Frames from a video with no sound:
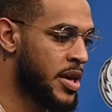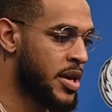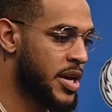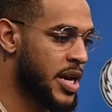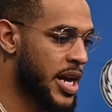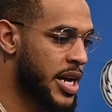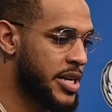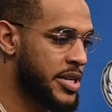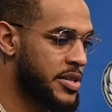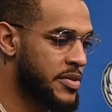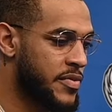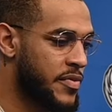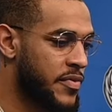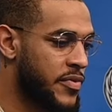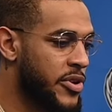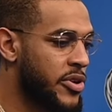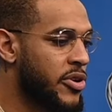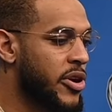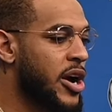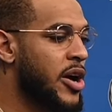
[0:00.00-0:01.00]
kind of
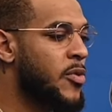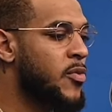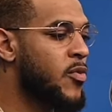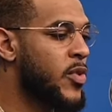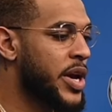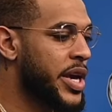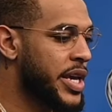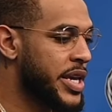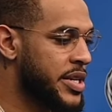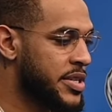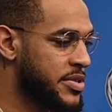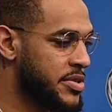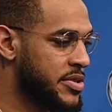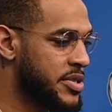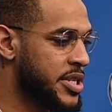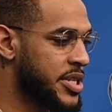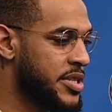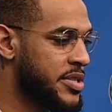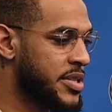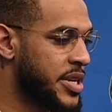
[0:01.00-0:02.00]
figure out ways to
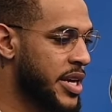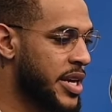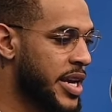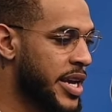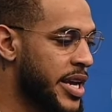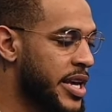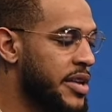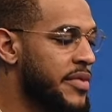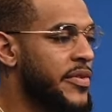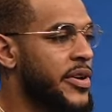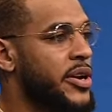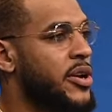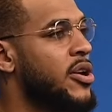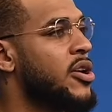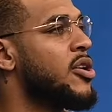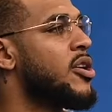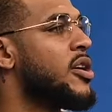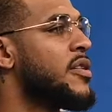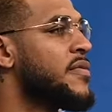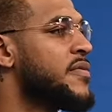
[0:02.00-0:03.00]
just kind of elevate
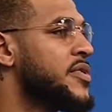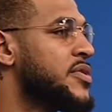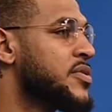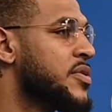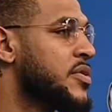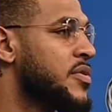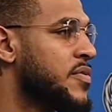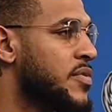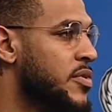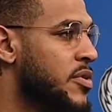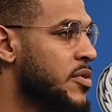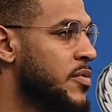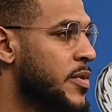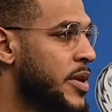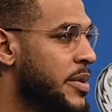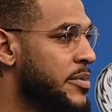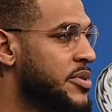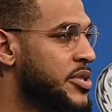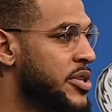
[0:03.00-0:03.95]
our offense on the floor when I'm